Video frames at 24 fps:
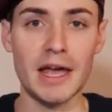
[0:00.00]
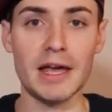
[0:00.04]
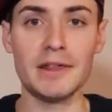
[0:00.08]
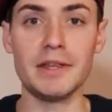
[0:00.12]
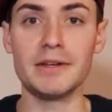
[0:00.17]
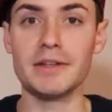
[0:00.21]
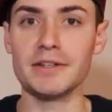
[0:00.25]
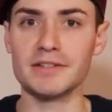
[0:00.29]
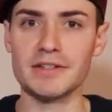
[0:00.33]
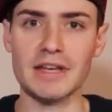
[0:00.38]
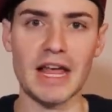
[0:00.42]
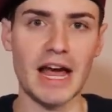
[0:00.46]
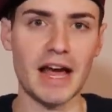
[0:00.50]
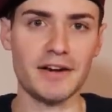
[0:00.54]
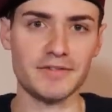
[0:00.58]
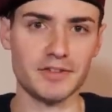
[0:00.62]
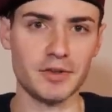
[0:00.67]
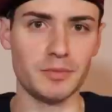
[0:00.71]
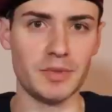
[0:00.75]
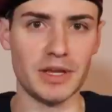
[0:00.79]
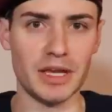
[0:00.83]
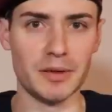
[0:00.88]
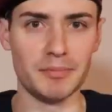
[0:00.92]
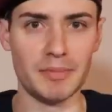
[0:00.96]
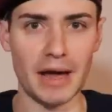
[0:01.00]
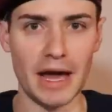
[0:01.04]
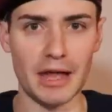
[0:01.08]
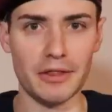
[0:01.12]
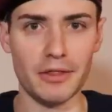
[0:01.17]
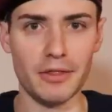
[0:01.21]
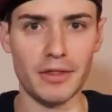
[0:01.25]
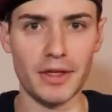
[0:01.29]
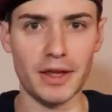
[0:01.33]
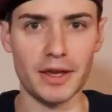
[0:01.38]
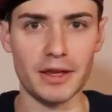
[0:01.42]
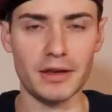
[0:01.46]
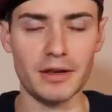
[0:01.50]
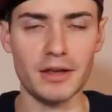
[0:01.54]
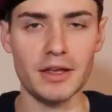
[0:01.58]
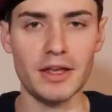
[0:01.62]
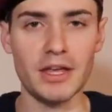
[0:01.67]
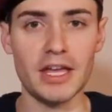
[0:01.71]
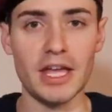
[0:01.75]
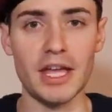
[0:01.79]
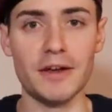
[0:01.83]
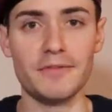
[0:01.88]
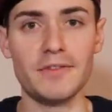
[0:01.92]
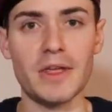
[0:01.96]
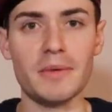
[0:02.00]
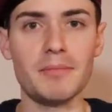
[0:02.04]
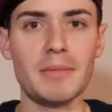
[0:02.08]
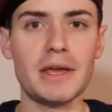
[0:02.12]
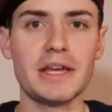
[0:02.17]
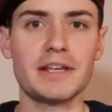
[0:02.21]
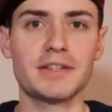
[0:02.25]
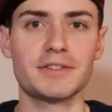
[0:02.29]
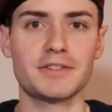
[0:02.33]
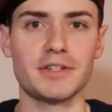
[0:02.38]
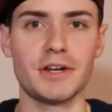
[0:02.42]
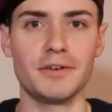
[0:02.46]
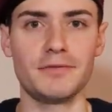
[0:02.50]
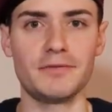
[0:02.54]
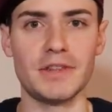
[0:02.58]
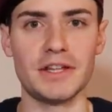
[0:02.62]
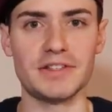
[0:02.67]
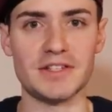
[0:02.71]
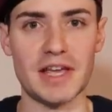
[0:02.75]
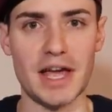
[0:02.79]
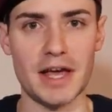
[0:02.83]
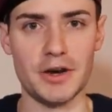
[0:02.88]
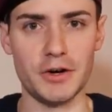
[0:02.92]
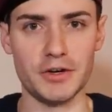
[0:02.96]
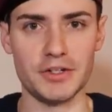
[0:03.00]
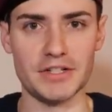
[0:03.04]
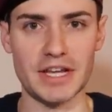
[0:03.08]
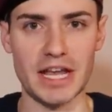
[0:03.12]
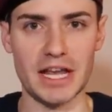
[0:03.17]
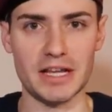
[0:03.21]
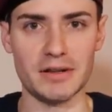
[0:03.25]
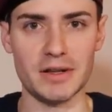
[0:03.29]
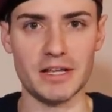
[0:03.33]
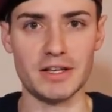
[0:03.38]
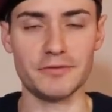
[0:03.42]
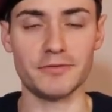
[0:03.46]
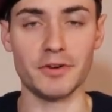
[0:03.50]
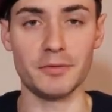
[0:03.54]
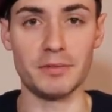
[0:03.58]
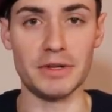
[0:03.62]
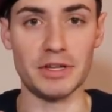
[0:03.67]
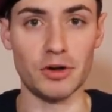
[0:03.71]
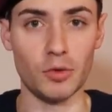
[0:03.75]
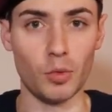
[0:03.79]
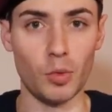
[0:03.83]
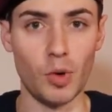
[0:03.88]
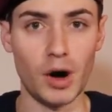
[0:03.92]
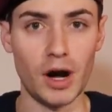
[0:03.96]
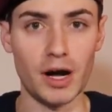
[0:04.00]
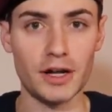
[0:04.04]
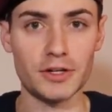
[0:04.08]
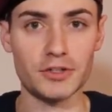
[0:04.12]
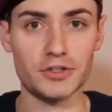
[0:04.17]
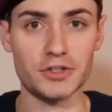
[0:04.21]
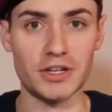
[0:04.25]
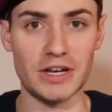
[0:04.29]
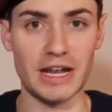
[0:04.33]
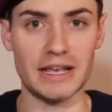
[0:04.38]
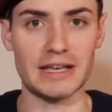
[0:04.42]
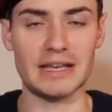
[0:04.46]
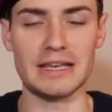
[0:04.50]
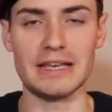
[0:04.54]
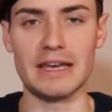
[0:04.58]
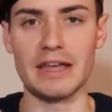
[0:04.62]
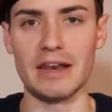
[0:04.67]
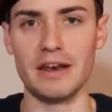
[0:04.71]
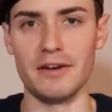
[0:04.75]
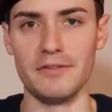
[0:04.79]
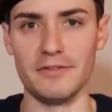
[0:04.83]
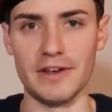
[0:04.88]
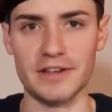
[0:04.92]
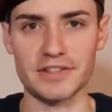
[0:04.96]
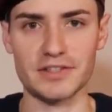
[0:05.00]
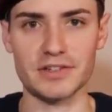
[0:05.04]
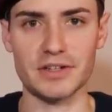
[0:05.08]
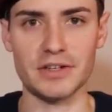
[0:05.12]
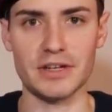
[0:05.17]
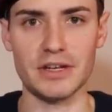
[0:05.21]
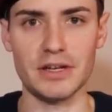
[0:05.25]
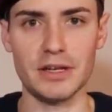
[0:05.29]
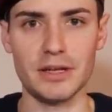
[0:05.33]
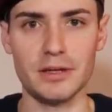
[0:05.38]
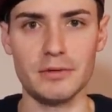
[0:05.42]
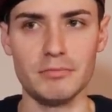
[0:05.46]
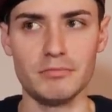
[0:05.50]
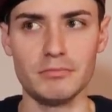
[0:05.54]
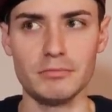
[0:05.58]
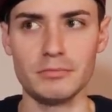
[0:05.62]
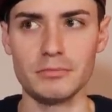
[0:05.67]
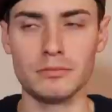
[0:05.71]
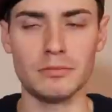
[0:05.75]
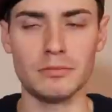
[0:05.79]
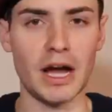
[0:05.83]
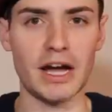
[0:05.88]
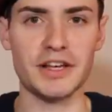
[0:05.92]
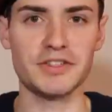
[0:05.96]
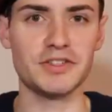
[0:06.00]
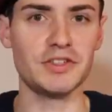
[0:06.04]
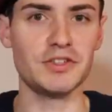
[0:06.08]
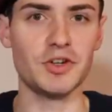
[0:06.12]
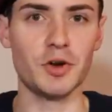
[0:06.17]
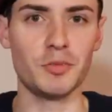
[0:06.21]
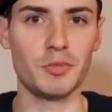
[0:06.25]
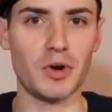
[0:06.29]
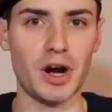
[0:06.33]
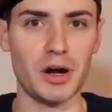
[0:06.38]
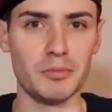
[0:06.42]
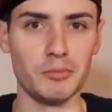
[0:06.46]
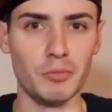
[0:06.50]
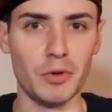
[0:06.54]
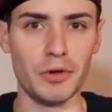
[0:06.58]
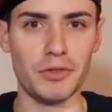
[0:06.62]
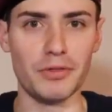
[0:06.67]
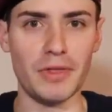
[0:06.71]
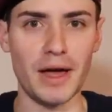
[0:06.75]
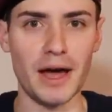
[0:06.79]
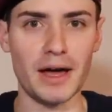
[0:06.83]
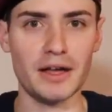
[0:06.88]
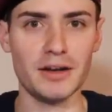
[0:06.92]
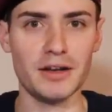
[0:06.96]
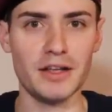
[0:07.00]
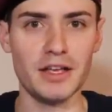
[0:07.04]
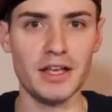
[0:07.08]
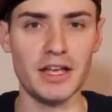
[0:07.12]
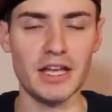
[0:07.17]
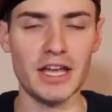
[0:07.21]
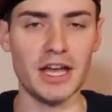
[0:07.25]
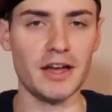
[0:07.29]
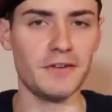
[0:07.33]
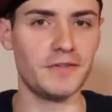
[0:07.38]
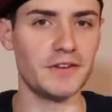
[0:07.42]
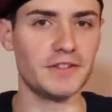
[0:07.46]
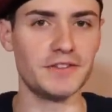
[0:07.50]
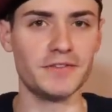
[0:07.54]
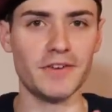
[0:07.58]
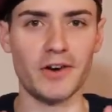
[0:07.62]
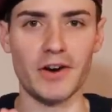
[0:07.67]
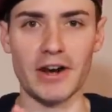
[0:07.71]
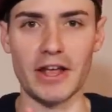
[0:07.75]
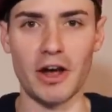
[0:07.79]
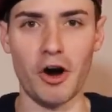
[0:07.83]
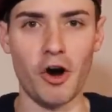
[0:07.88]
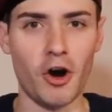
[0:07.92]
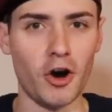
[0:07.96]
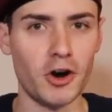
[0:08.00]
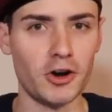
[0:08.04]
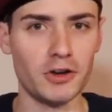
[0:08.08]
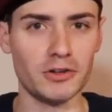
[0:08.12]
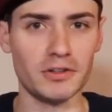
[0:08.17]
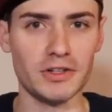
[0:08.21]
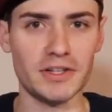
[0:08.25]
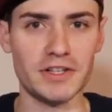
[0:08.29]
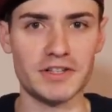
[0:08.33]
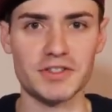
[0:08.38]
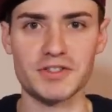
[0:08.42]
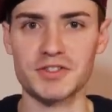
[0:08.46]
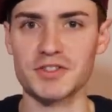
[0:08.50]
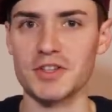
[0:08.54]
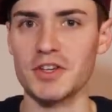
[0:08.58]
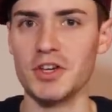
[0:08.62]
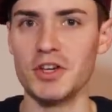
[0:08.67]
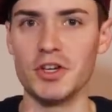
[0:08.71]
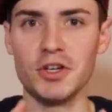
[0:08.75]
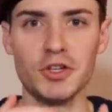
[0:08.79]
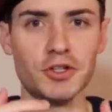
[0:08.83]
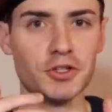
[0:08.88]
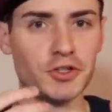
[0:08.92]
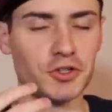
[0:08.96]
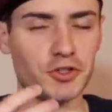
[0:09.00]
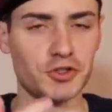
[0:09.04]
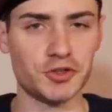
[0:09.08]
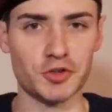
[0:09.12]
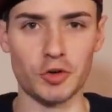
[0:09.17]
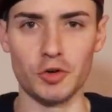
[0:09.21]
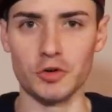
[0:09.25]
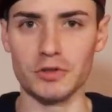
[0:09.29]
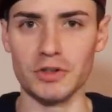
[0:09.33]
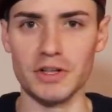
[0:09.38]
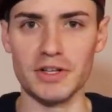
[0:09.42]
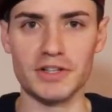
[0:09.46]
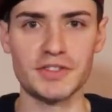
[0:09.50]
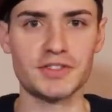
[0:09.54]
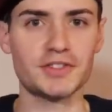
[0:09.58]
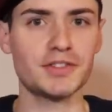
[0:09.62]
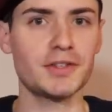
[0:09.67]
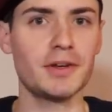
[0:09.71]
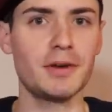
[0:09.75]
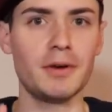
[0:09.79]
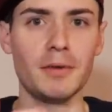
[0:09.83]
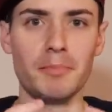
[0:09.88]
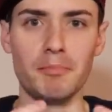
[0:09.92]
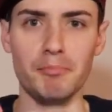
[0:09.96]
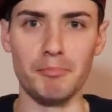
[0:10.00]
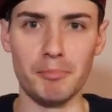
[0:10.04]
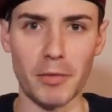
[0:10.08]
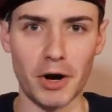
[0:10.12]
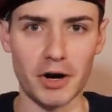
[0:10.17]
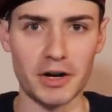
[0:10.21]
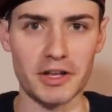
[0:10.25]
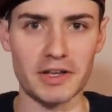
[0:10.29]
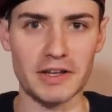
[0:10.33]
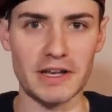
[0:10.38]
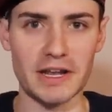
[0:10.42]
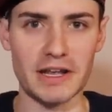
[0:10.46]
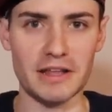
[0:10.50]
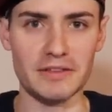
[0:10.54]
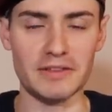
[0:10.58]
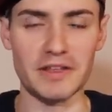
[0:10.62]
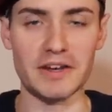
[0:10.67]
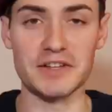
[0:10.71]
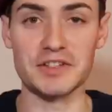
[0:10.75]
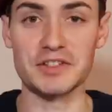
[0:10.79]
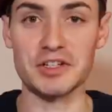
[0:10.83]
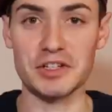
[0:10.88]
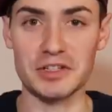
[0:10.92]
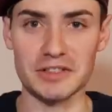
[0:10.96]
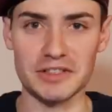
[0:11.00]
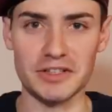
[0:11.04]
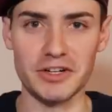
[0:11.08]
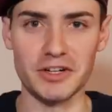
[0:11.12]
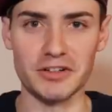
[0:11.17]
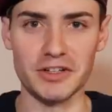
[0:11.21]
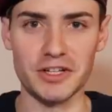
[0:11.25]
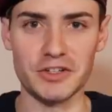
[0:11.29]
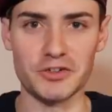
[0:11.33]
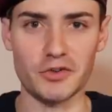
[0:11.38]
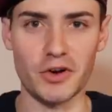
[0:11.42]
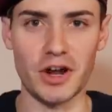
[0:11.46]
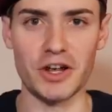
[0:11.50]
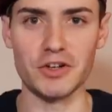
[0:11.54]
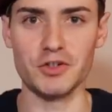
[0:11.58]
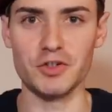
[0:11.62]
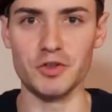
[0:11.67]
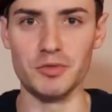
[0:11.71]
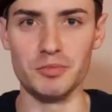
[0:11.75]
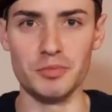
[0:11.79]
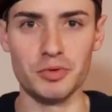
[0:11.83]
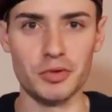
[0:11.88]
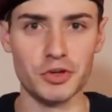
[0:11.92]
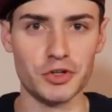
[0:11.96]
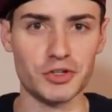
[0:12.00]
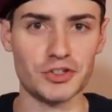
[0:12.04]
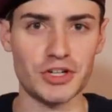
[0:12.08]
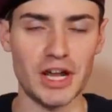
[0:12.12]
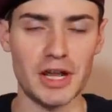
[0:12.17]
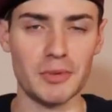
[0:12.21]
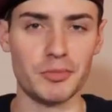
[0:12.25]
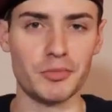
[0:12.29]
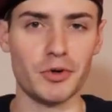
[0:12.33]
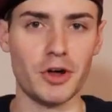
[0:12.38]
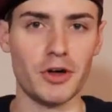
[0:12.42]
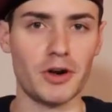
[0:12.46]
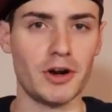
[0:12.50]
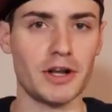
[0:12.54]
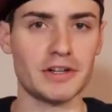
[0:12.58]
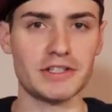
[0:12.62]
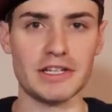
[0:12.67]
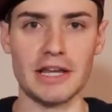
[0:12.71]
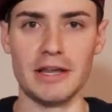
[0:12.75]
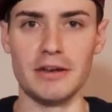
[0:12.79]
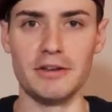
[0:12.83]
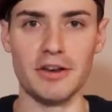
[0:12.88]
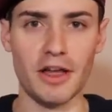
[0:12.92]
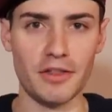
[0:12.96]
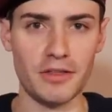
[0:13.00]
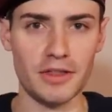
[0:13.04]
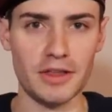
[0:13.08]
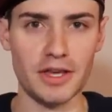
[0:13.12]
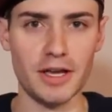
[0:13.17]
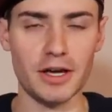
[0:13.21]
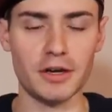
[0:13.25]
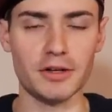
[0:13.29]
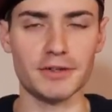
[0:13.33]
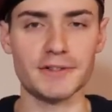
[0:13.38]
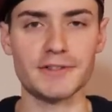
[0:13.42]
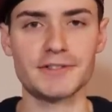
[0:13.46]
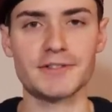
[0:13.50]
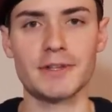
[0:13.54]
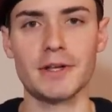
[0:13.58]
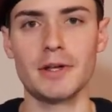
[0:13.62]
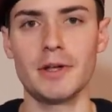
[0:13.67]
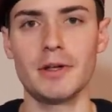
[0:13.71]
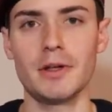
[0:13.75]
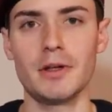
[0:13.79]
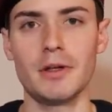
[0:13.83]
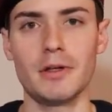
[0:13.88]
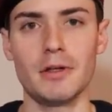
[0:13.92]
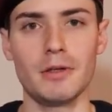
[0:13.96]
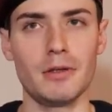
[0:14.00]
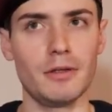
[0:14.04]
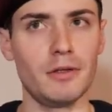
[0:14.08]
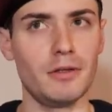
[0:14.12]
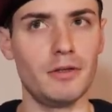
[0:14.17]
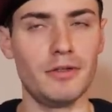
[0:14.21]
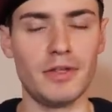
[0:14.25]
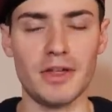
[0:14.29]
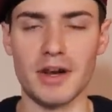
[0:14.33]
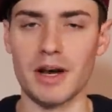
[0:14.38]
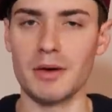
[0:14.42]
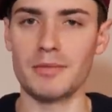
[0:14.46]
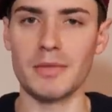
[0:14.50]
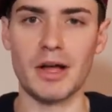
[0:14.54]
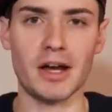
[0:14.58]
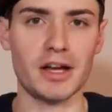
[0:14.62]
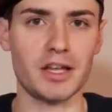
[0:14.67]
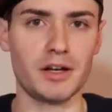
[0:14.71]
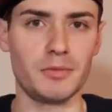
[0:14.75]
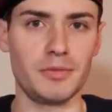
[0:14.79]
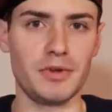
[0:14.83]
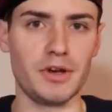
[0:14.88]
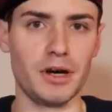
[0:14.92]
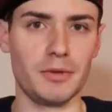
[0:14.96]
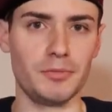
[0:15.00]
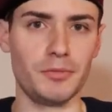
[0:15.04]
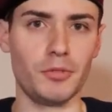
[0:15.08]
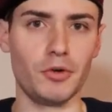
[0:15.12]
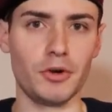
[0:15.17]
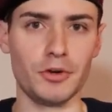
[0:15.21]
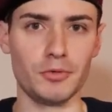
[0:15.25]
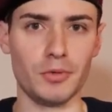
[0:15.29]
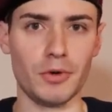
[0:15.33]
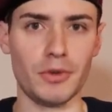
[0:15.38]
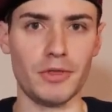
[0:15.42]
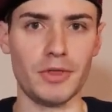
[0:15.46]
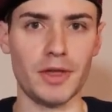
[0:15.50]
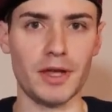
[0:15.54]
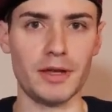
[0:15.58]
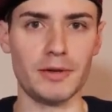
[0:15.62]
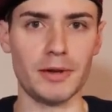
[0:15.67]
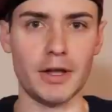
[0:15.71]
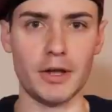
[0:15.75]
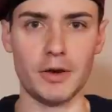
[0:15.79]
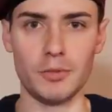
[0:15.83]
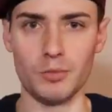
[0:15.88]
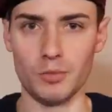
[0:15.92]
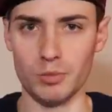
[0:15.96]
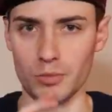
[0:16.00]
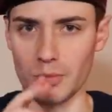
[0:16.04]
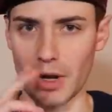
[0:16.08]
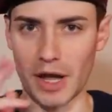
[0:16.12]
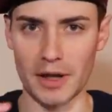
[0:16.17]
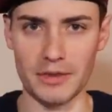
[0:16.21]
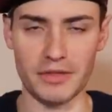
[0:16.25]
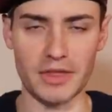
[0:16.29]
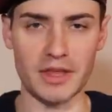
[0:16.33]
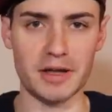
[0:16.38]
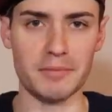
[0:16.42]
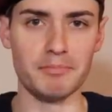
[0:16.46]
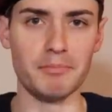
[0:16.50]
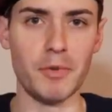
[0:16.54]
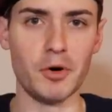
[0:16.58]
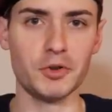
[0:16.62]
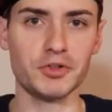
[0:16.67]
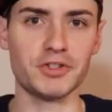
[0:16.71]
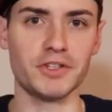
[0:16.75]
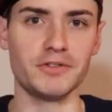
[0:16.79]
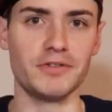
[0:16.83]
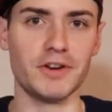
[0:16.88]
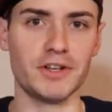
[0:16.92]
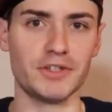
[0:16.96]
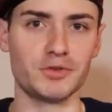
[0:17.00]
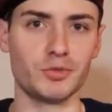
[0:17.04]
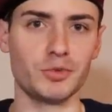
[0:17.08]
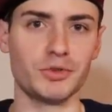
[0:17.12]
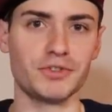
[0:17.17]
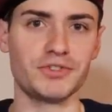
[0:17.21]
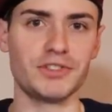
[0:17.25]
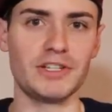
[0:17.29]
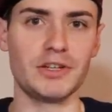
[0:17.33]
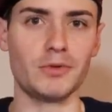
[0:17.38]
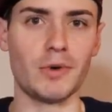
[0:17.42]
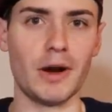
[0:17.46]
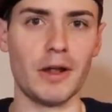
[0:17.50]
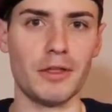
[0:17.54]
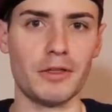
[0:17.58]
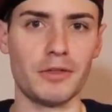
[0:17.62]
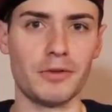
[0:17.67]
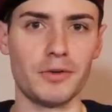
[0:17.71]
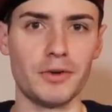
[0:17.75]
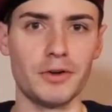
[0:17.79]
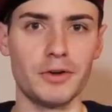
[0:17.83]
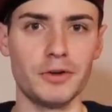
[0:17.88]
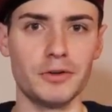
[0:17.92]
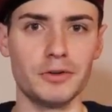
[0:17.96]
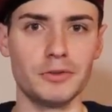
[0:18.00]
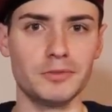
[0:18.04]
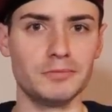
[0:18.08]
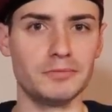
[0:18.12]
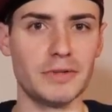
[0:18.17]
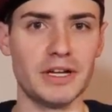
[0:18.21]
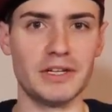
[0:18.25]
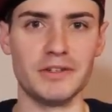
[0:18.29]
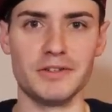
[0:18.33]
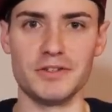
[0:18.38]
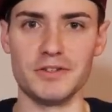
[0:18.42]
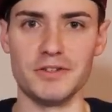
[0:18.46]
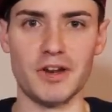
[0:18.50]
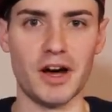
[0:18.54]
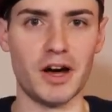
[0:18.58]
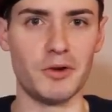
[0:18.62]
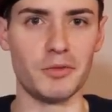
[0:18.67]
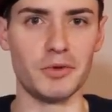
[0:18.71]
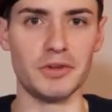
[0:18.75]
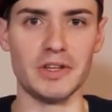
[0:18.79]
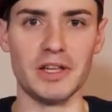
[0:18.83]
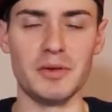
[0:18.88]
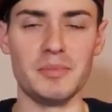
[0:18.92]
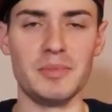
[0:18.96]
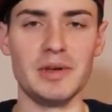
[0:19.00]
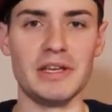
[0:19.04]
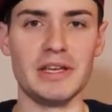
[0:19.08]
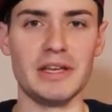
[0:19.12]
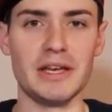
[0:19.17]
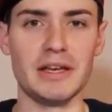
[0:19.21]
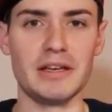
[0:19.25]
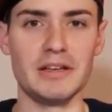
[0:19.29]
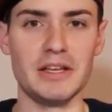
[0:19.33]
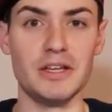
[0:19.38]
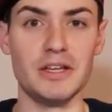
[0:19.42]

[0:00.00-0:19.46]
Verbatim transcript: And it doesn't have to be a bad thing. If they make stuff that's entertaining for me to watch and I can get invested in it, I see no problem with that. If it's very heartless, soulless marketing that is clearly trying to push a product and nothing else, then I'm not going to be on board with it. And I think most of us will see right through and not really be